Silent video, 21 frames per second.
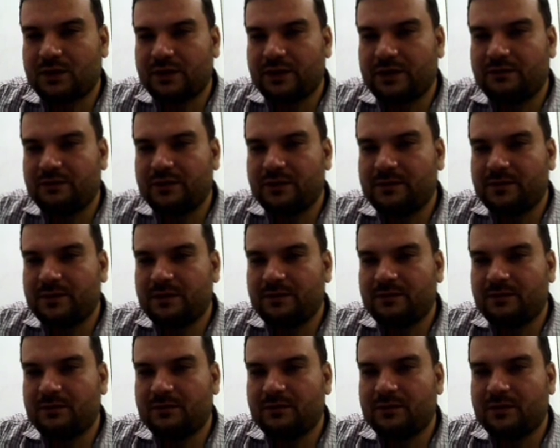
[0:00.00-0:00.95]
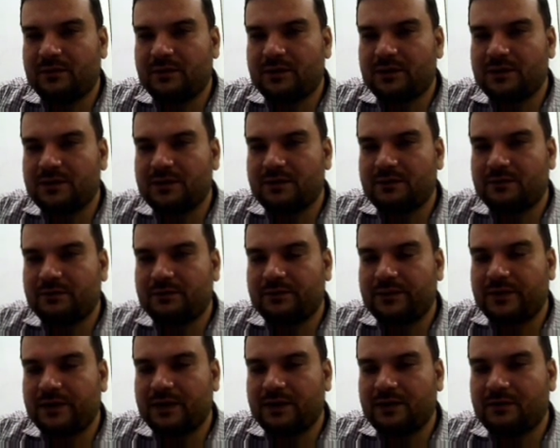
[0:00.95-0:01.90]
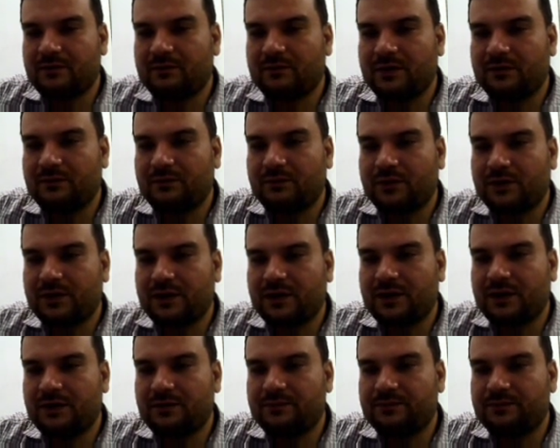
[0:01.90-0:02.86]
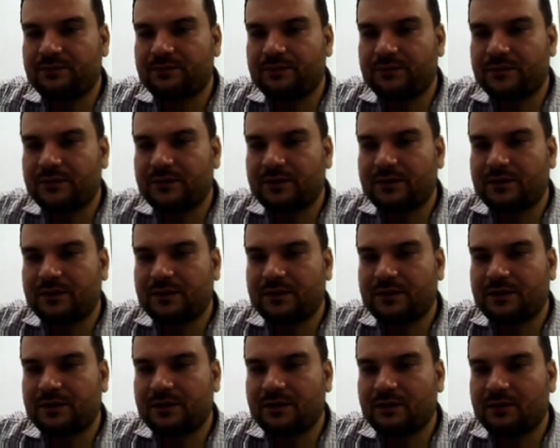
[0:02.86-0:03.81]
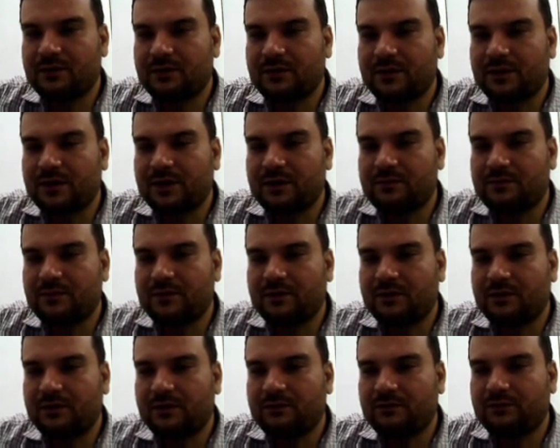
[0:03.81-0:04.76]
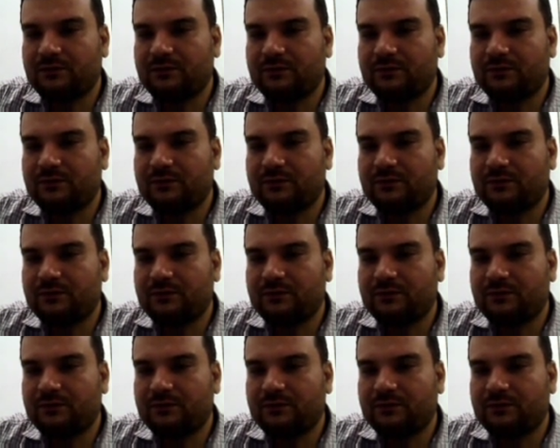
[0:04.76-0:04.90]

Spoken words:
it will be, we will bring 140 kilogram of